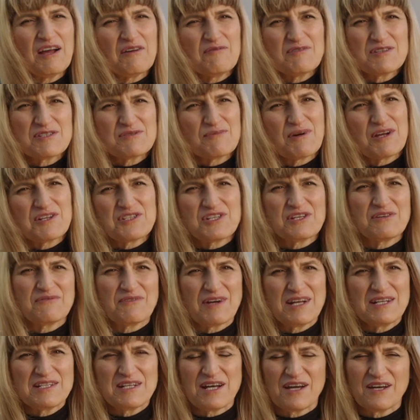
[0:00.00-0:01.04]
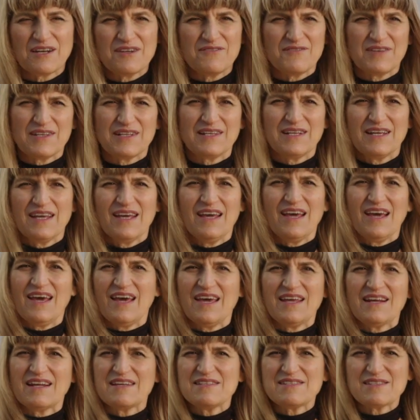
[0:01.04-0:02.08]
I was watching Ray Donovan
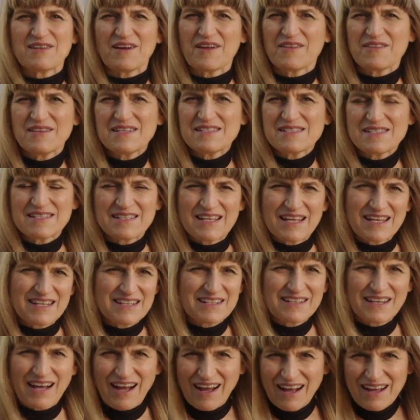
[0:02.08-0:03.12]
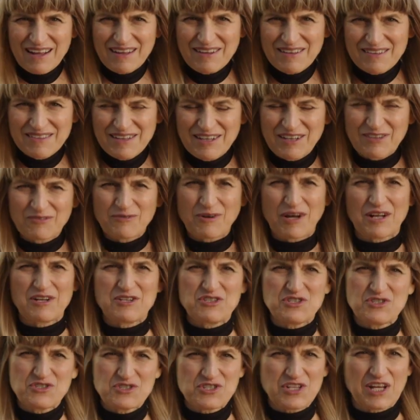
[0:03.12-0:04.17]
and I saw this neat guy on there. Why
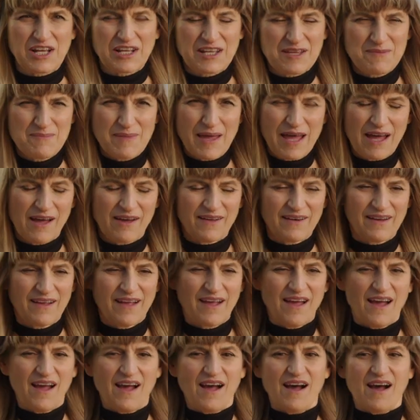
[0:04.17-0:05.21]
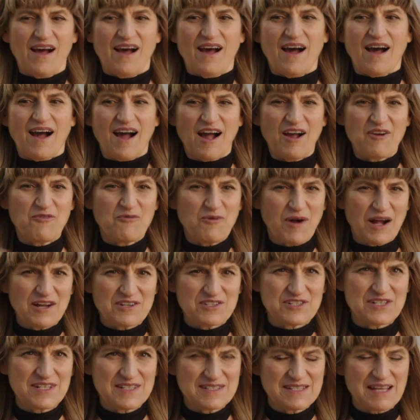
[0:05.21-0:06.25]
don't you check him out? I
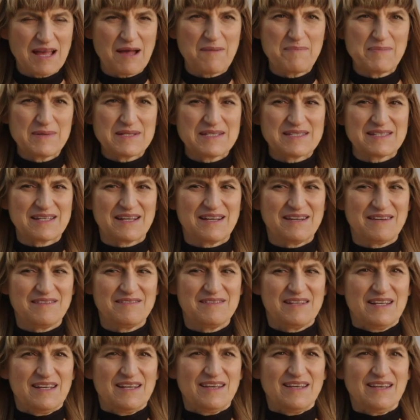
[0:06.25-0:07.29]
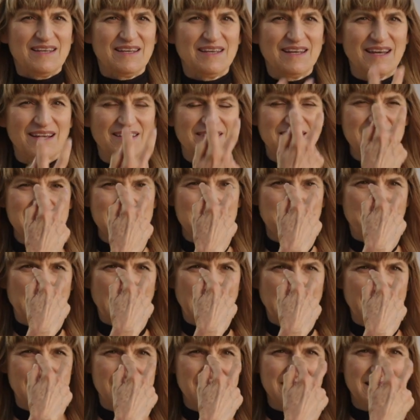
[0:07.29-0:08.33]
watched his episode. He had these
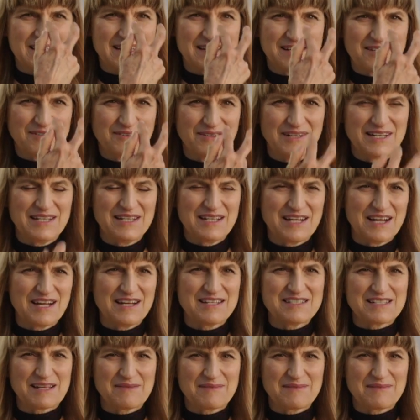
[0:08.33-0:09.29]
piercing green eyes.